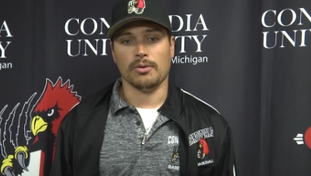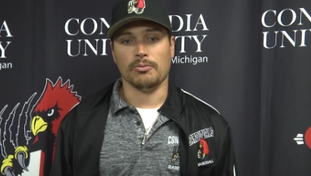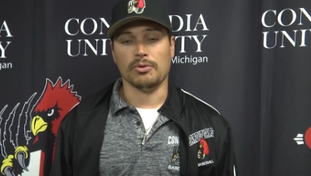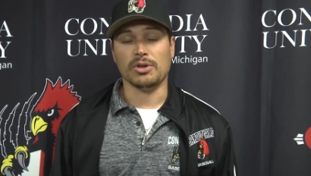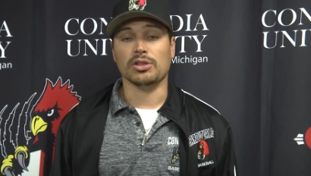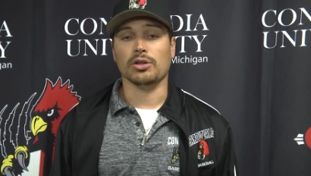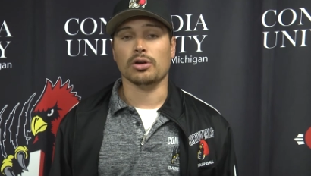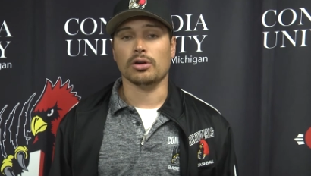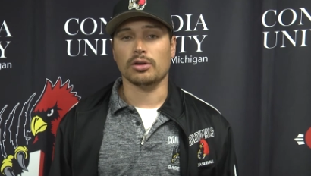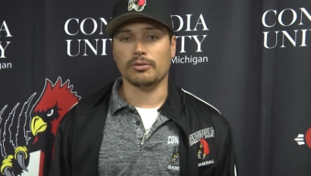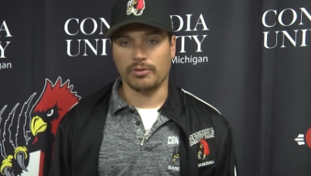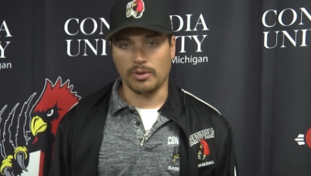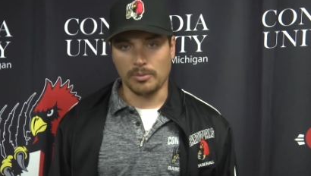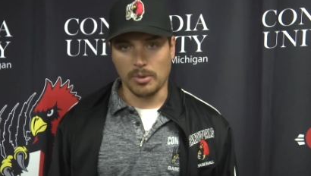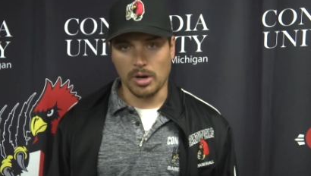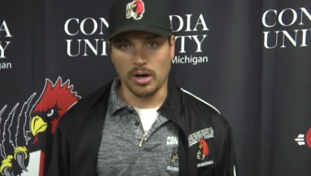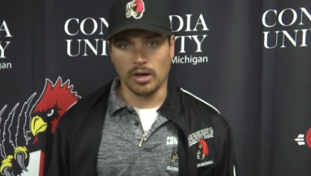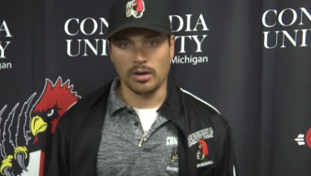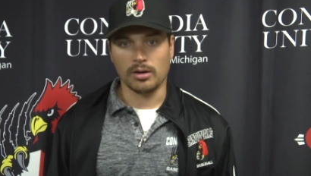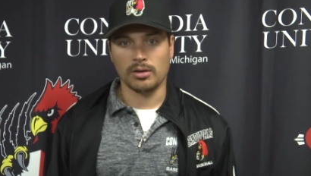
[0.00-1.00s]
We learn from
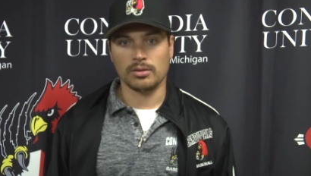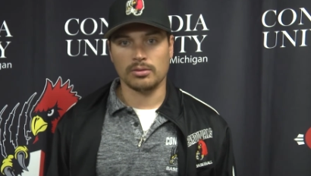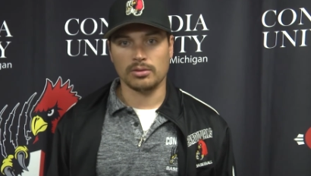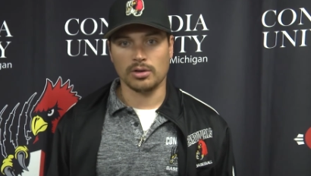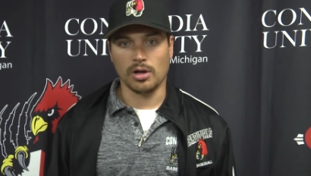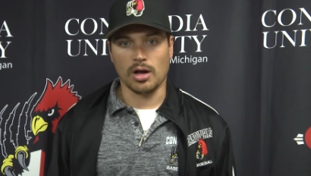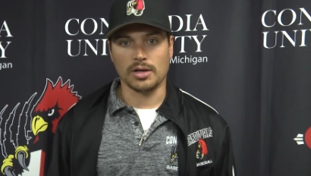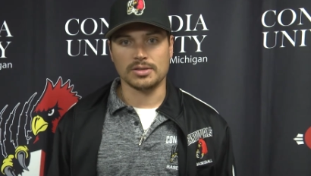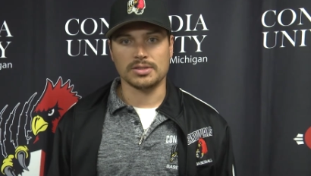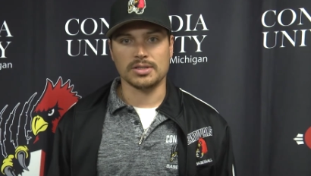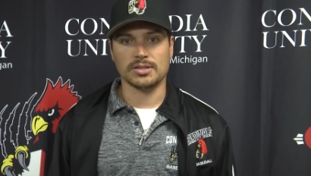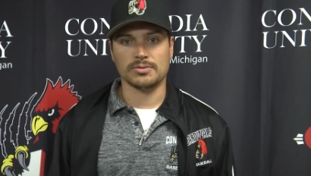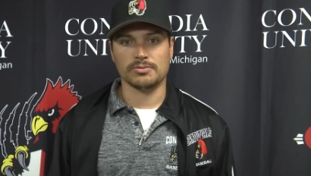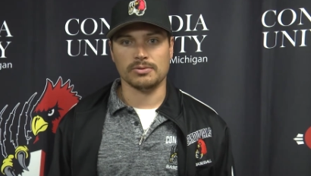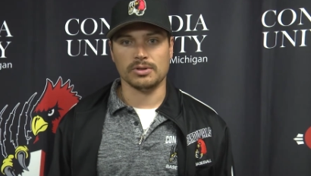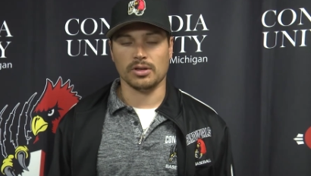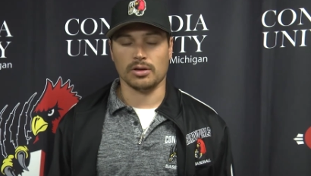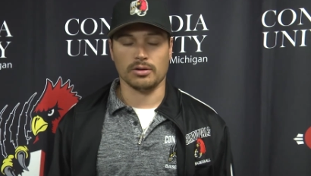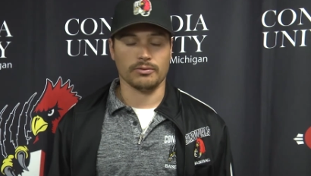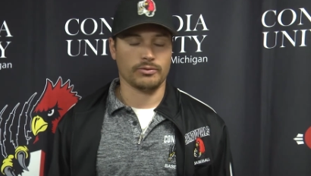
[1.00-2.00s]
our losses,
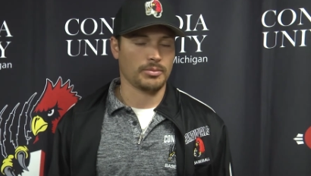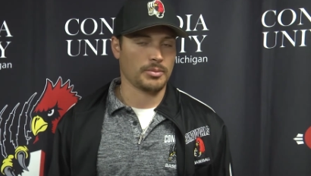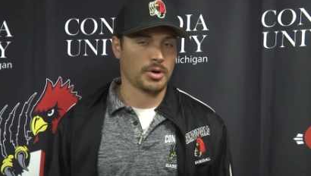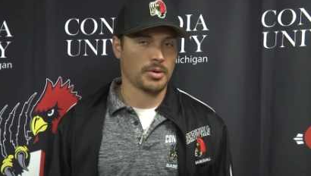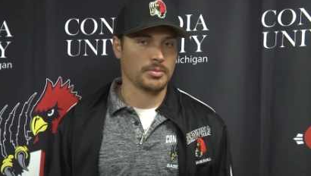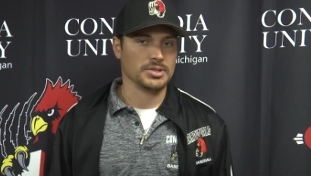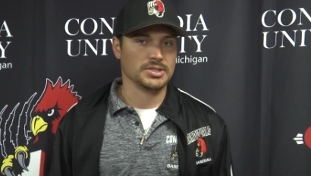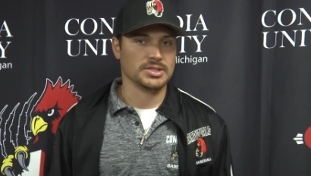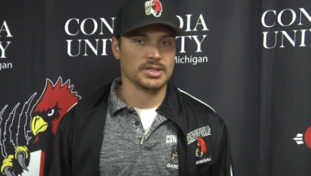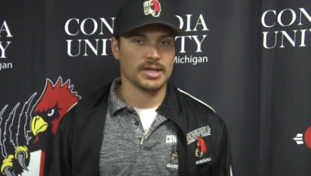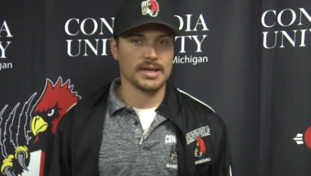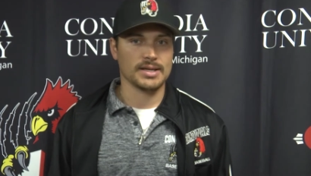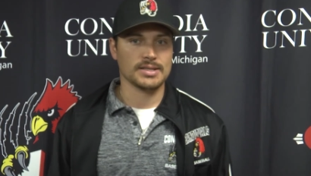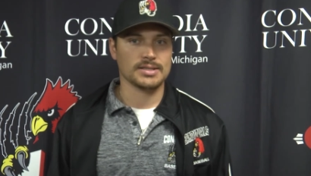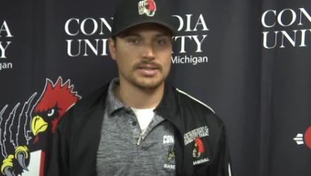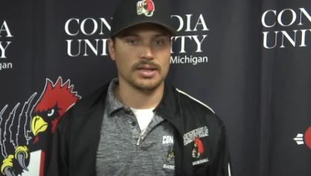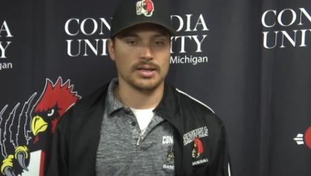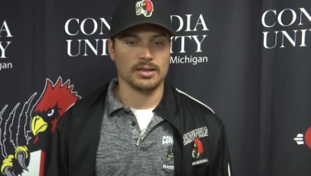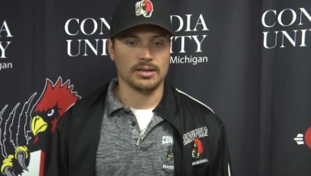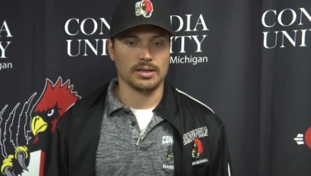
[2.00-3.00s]
we learn from our mistakes,
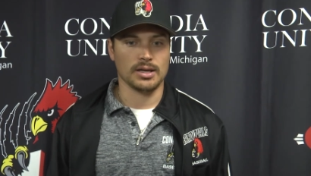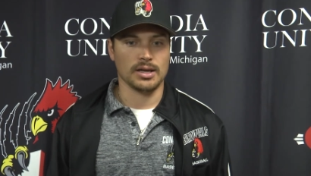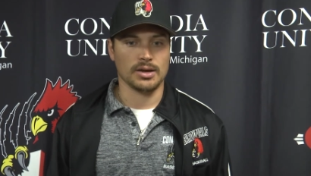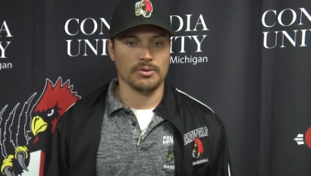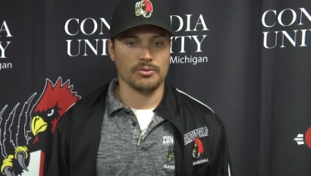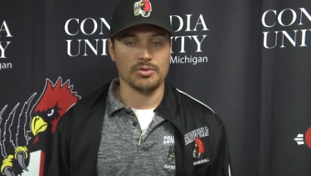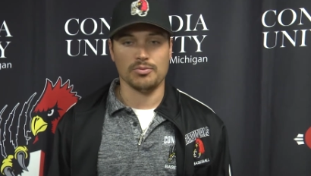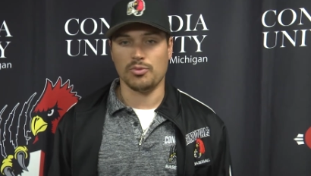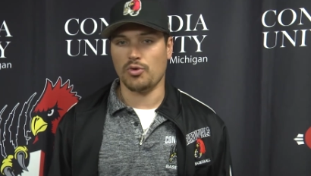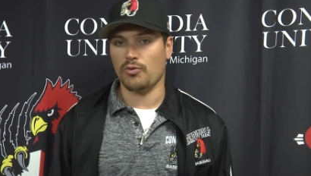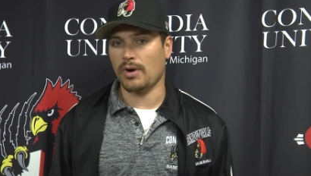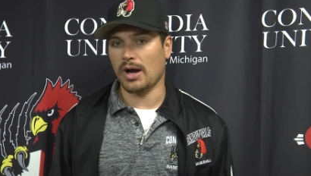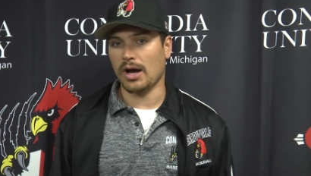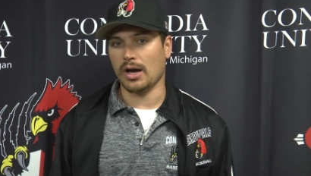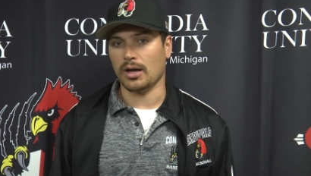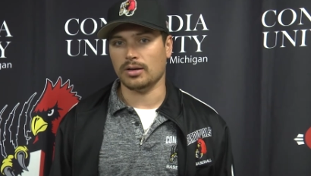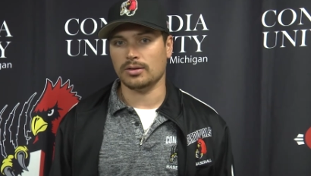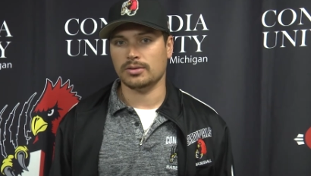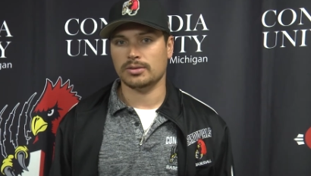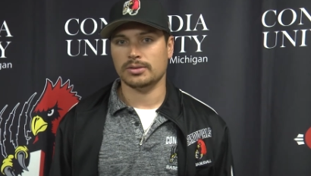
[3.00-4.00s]
and we move
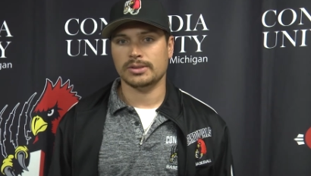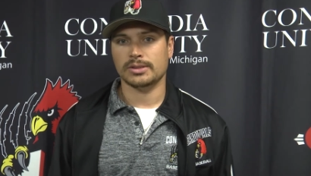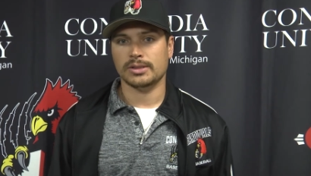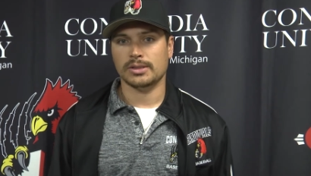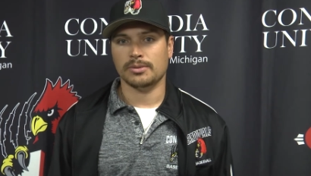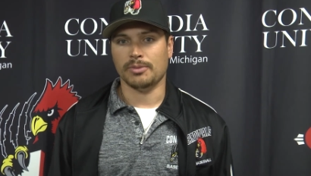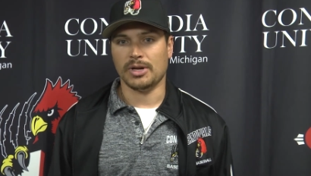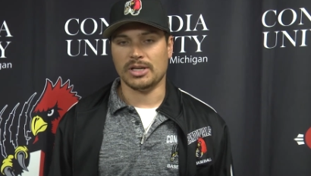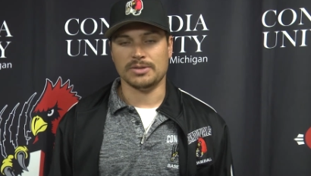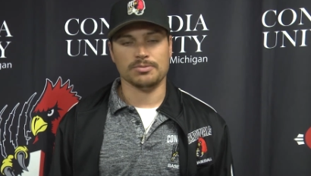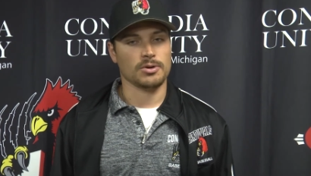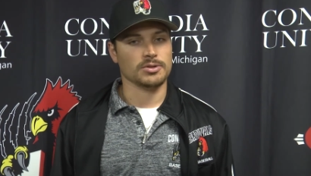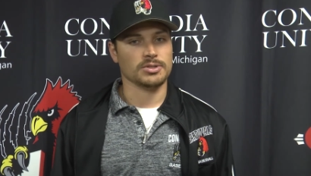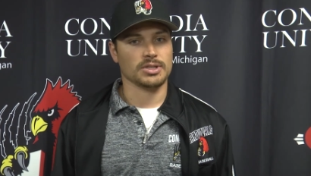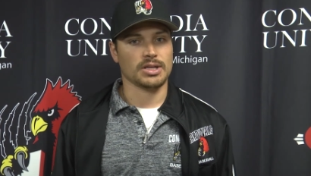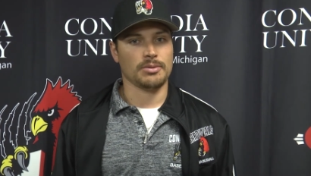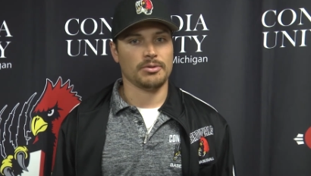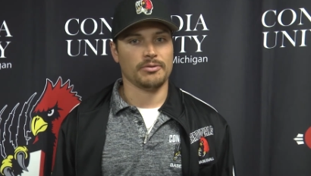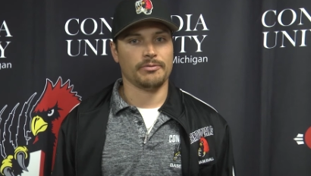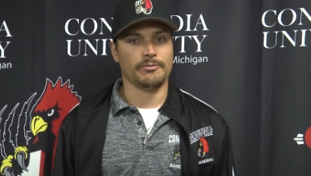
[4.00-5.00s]
on. Baseball is a
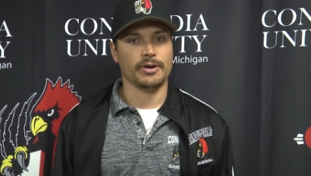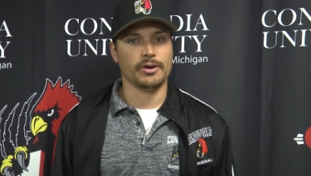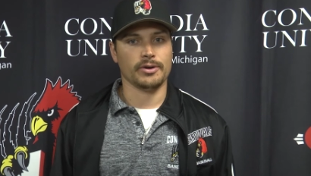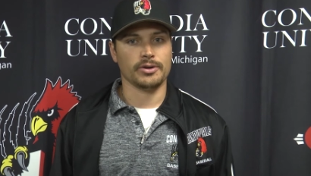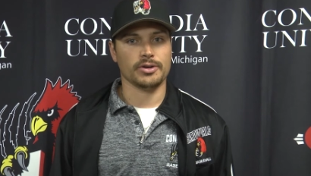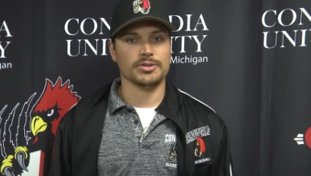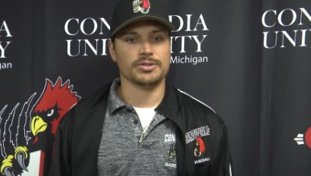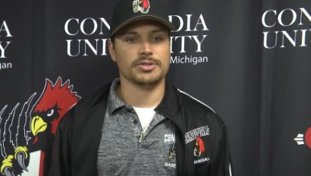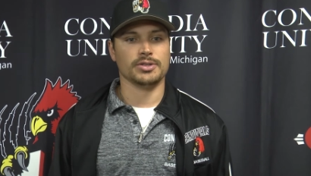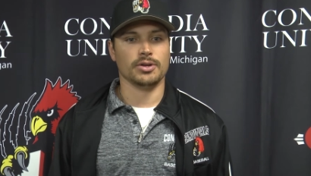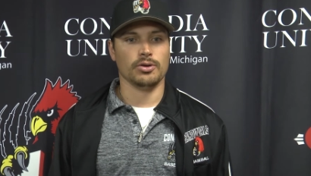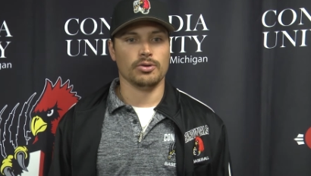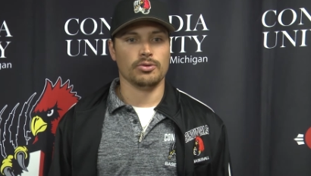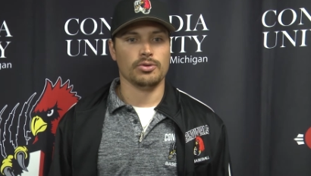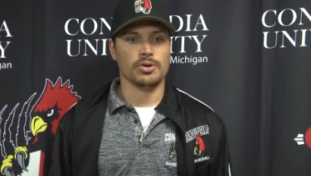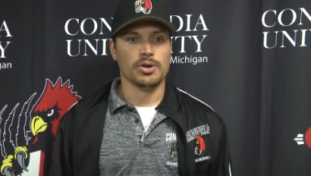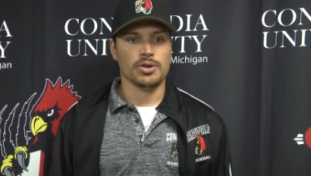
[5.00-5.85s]
game of failure, so